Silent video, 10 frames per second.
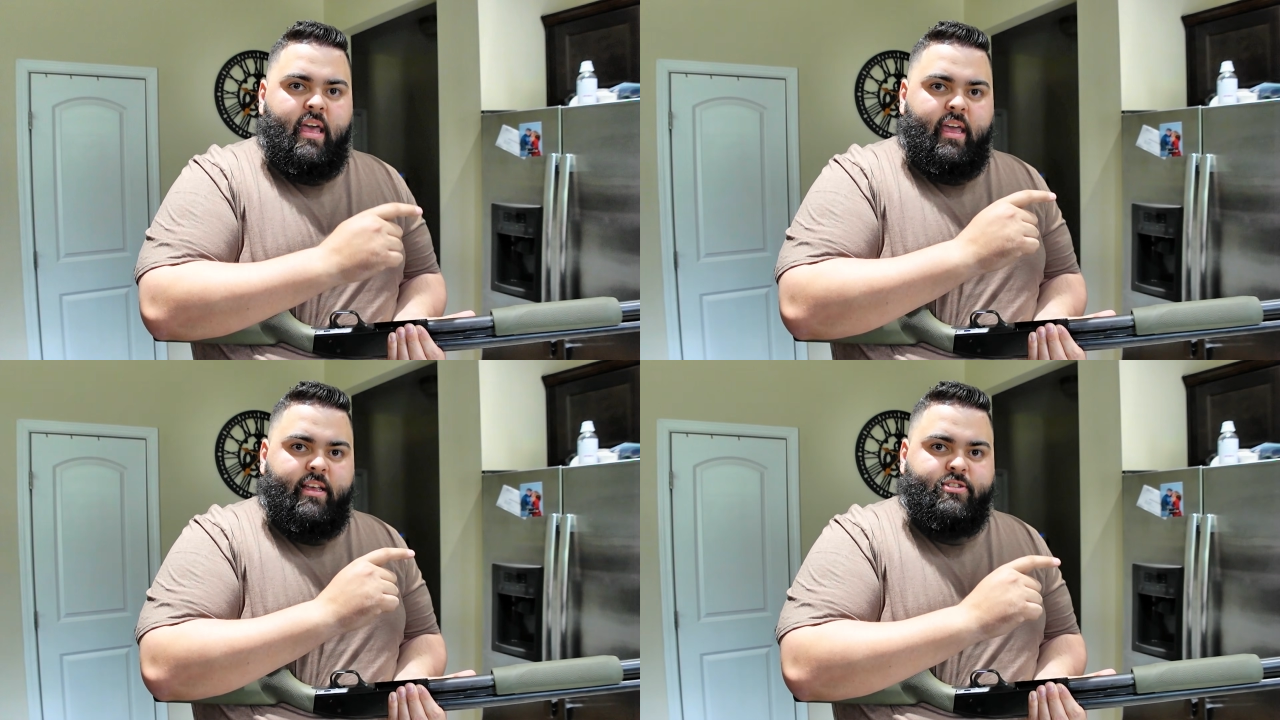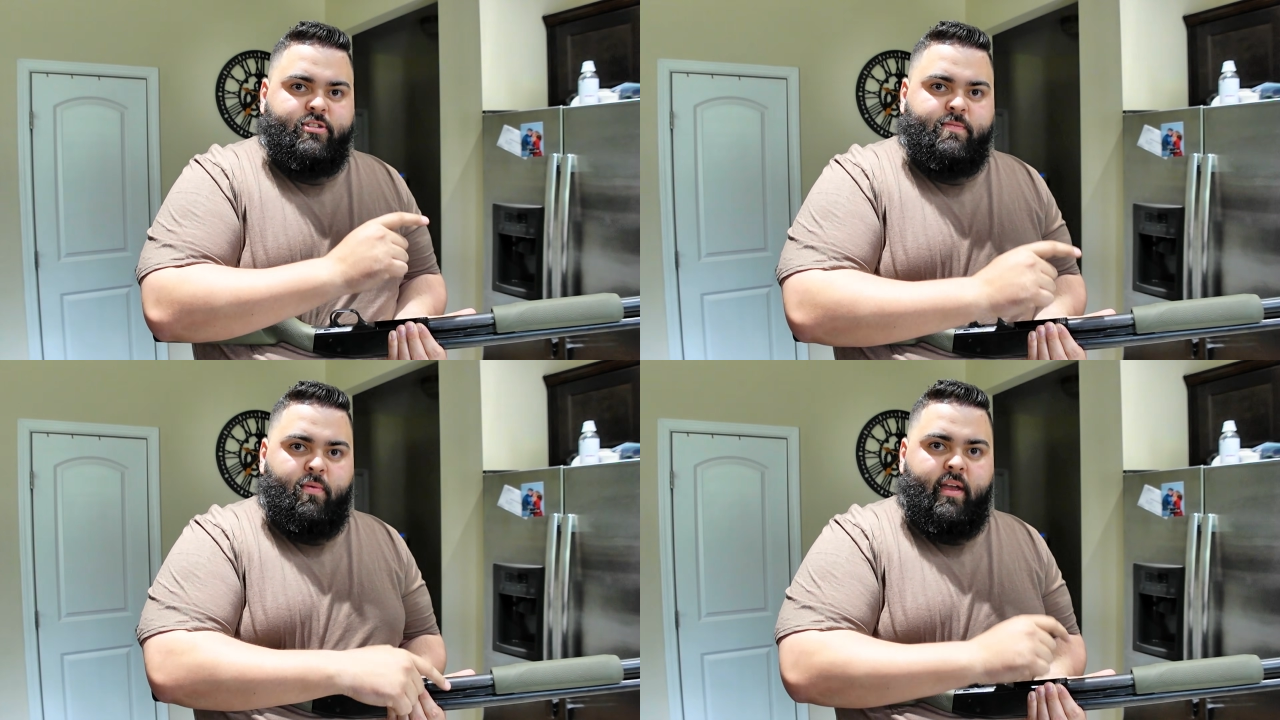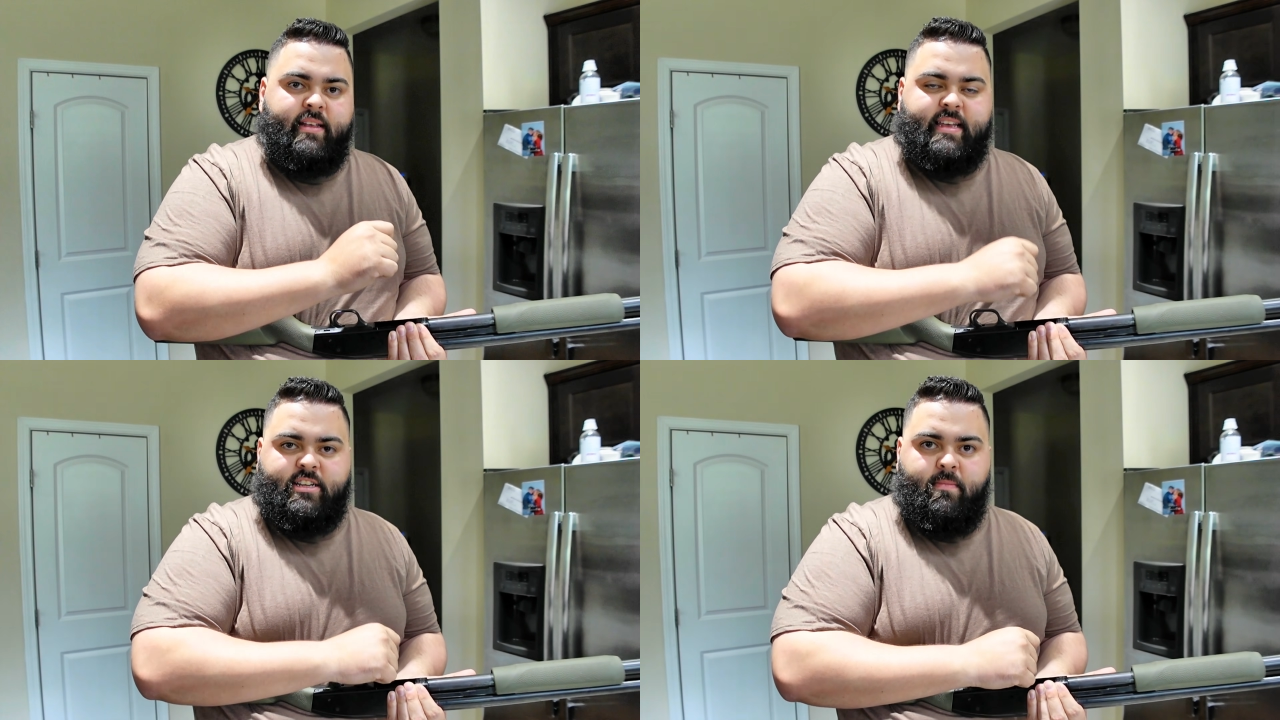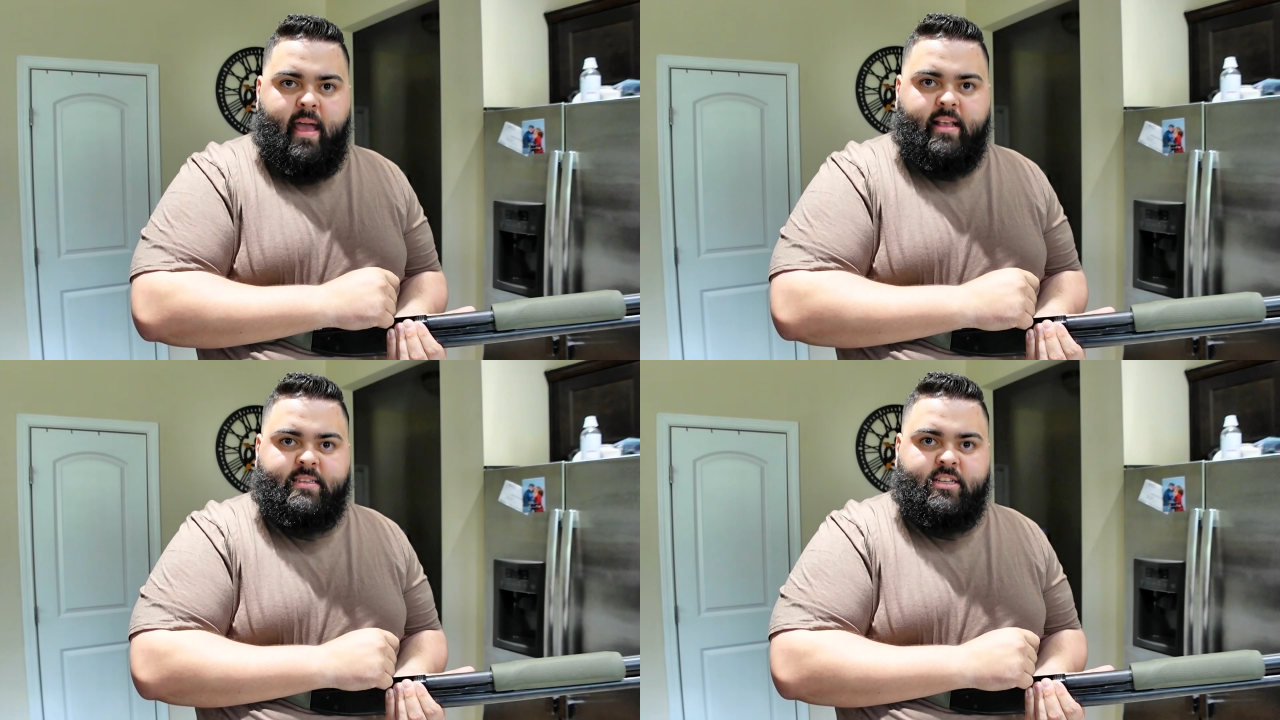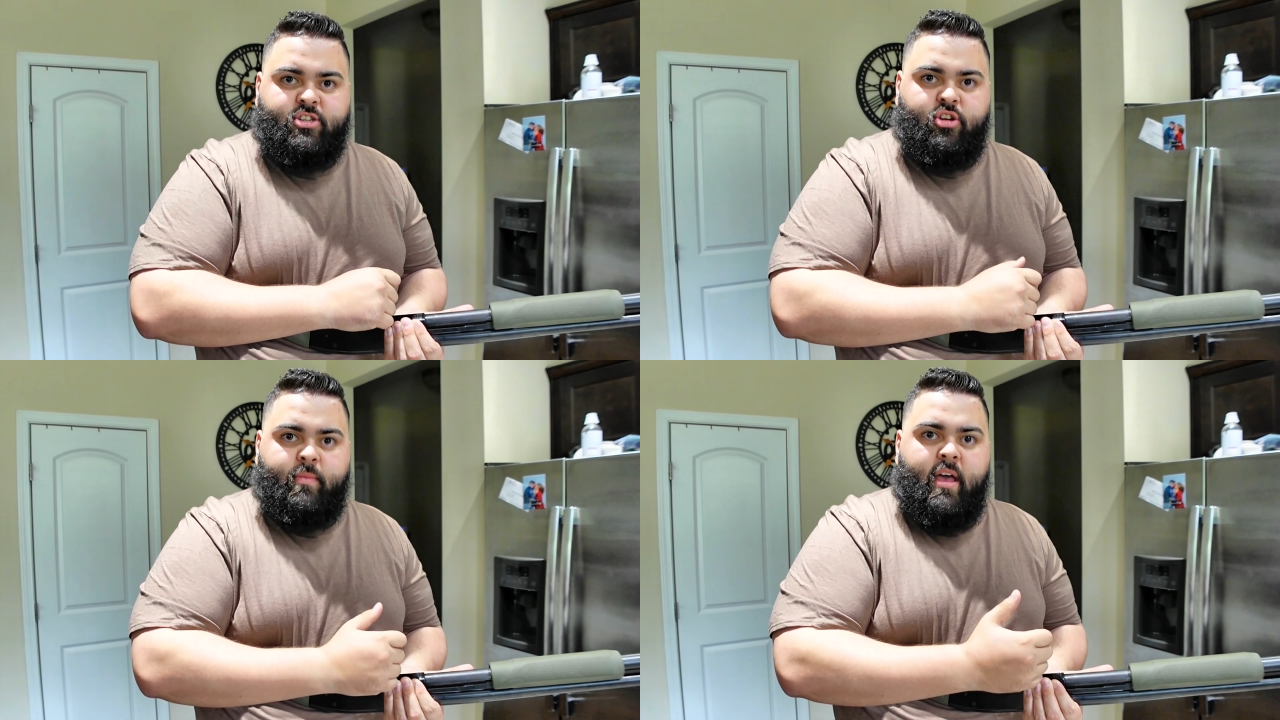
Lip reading: is your spring inside your magazine tube.